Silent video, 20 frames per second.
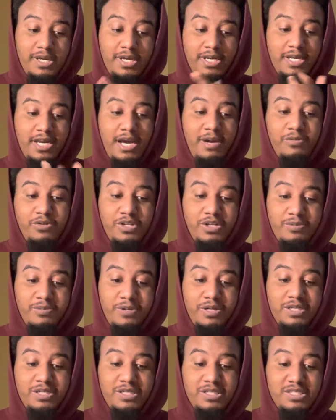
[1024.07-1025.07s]
not really
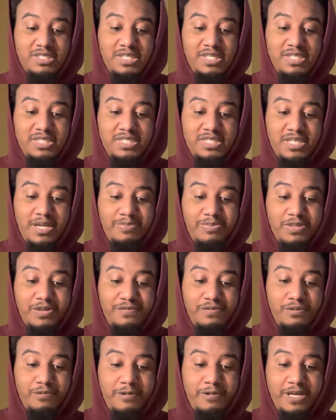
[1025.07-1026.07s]
wanting to see something
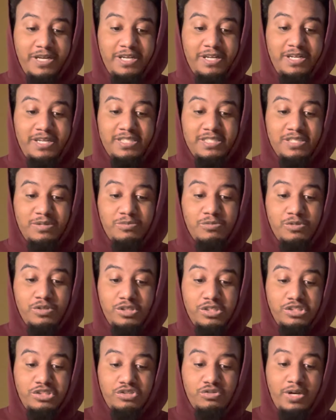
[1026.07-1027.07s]
for what it is and
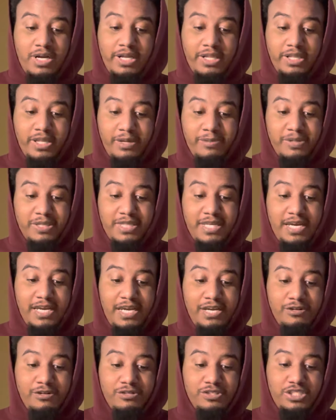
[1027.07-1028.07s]
really struggling with that
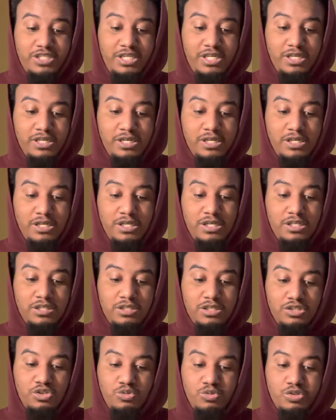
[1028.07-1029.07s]
energy.
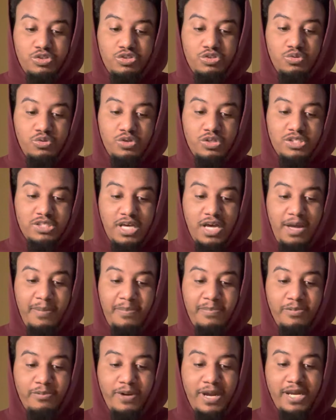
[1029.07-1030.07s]
The Two of Swords
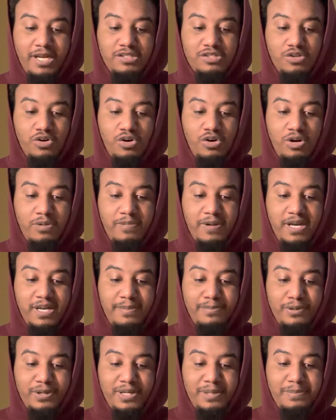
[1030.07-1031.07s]
upright is already
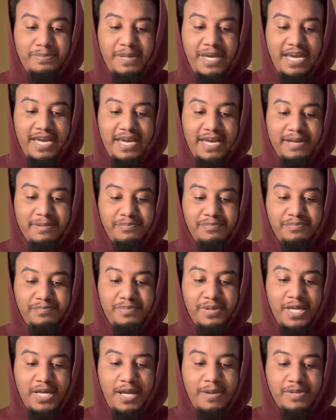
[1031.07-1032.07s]
pretty bad,
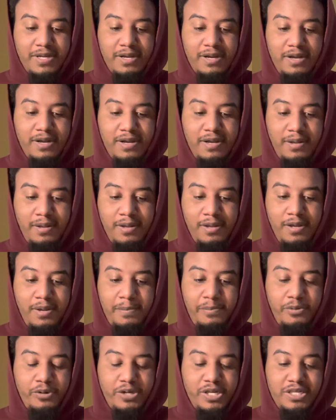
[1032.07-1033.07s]
but I mean,
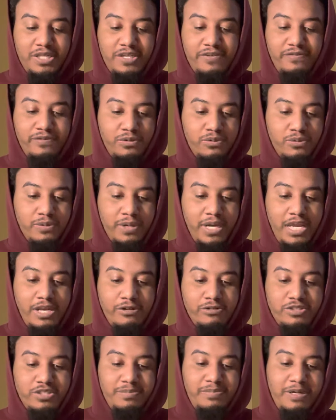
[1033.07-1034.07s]
pretty difficult
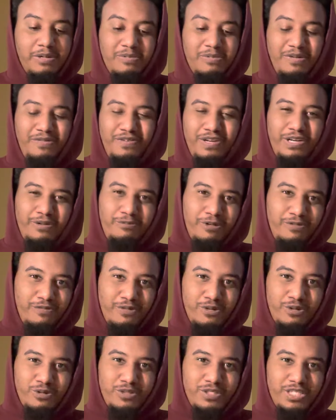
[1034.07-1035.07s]
energy, but with it in
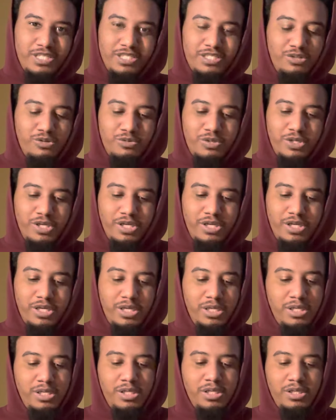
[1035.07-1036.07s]
reverse is no good.
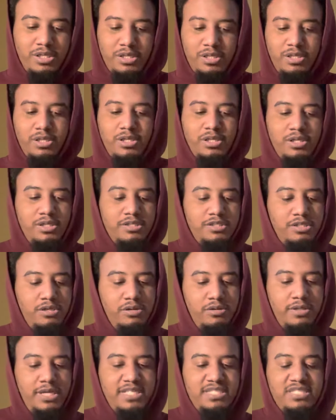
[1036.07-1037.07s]

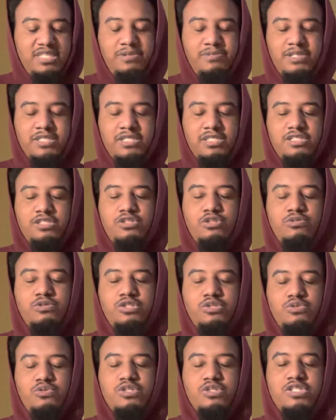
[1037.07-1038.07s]
So let's see what this Two of
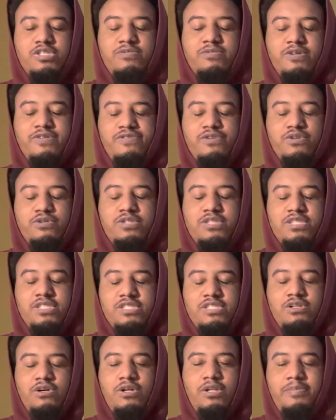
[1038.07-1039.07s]
Swords in reverse
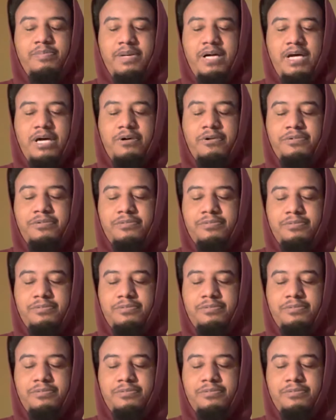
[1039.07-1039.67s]
is all about